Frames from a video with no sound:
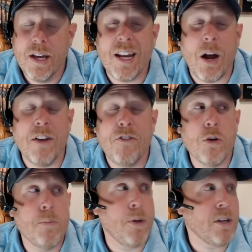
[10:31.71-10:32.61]
Now, if
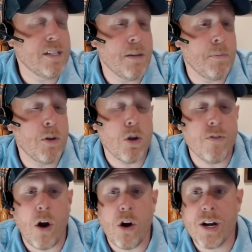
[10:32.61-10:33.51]
you're building something, or
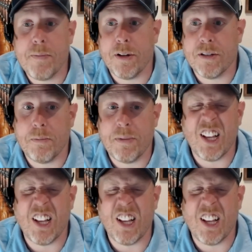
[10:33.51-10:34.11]
you've already built something